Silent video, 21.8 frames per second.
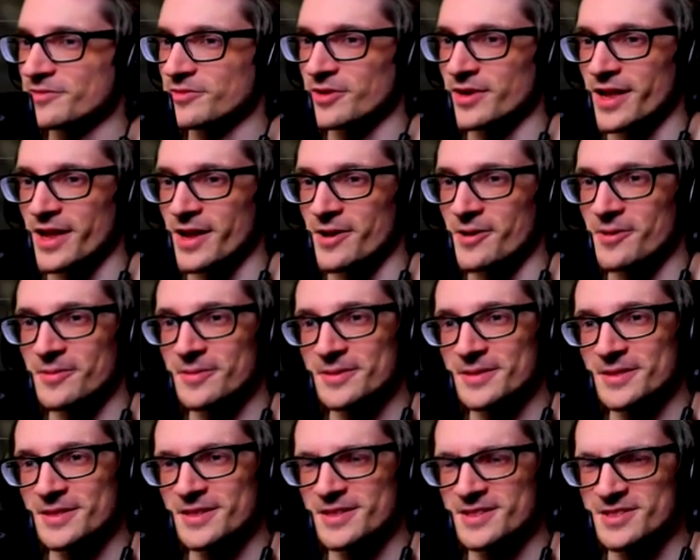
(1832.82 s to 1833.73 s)
for now.
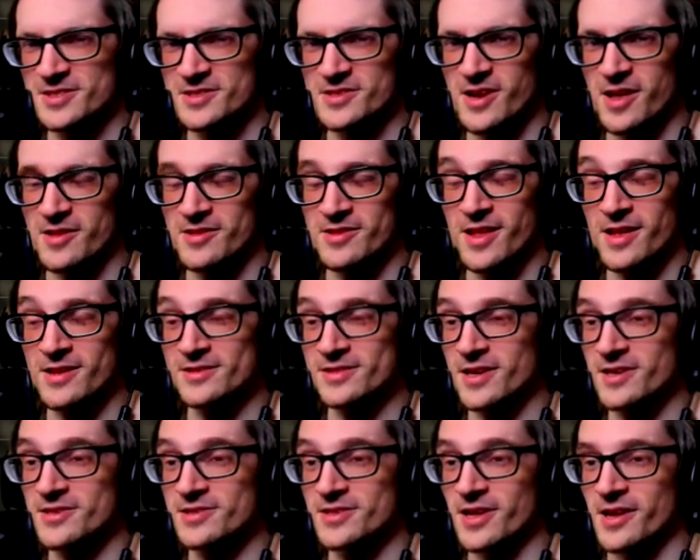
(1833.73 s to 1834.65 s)
Not not
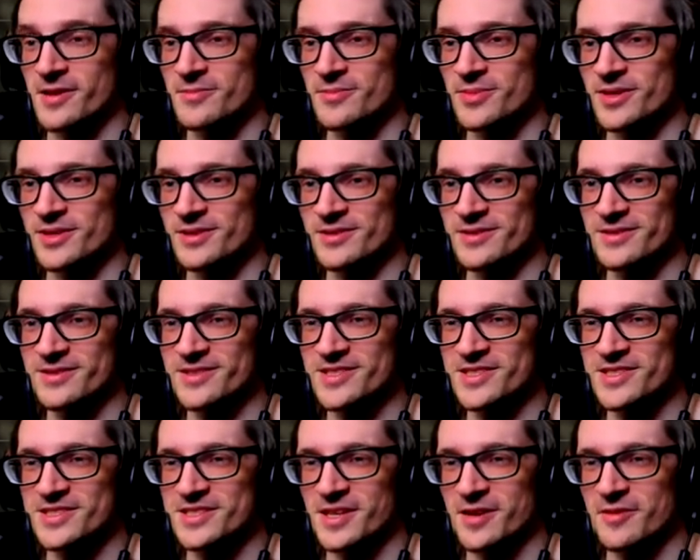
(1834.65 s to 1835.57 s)
done done, but
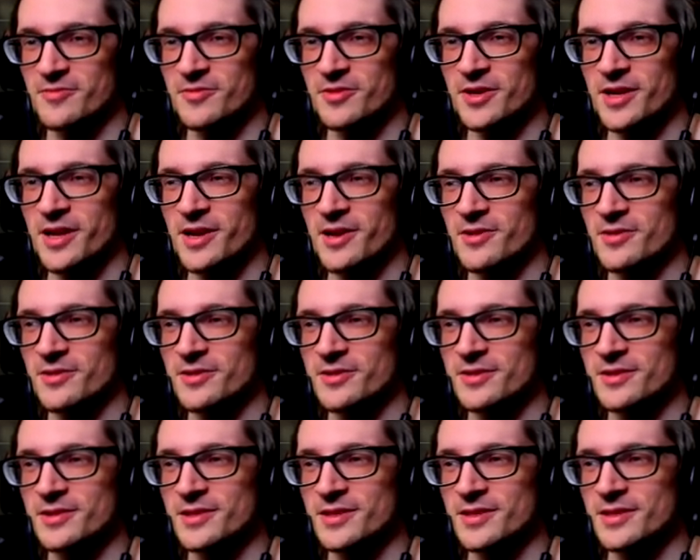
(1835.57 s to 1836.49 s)
just done for now.
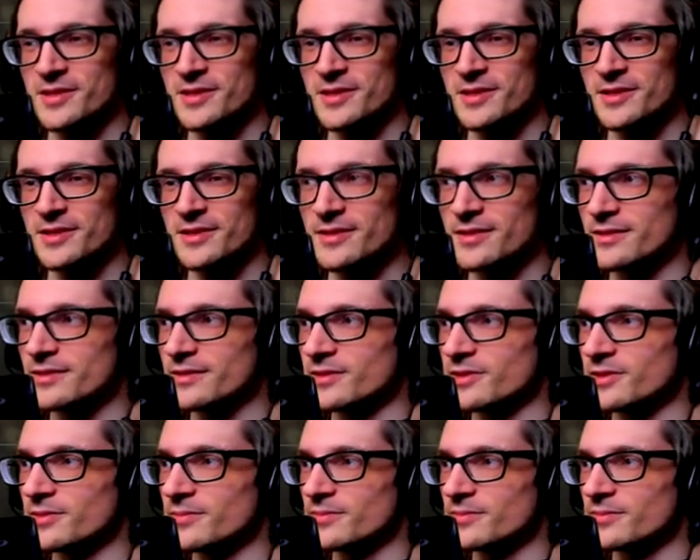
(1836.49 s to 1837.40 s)

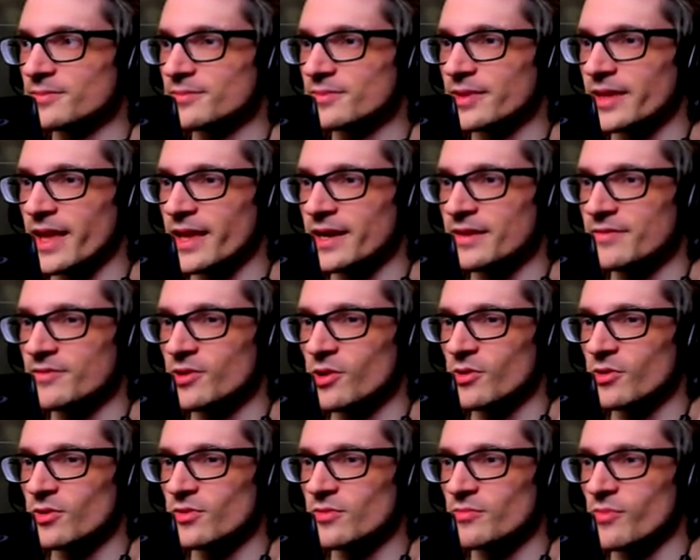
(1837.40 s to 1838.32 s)
Can't even
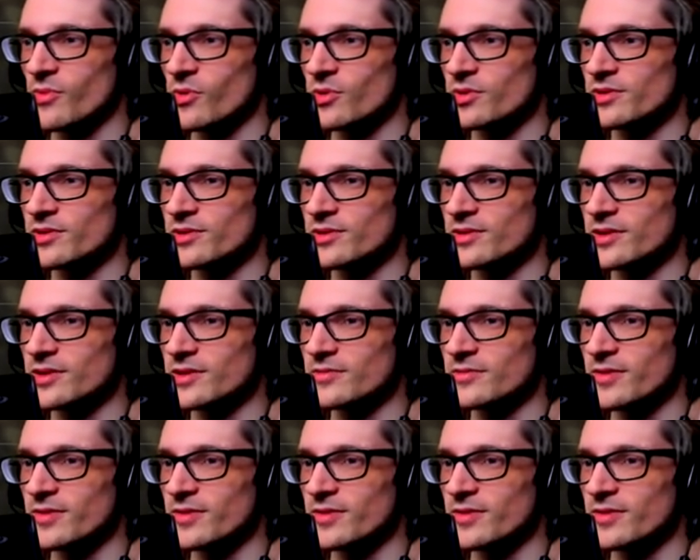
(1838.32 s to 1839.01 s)
hold more than uh,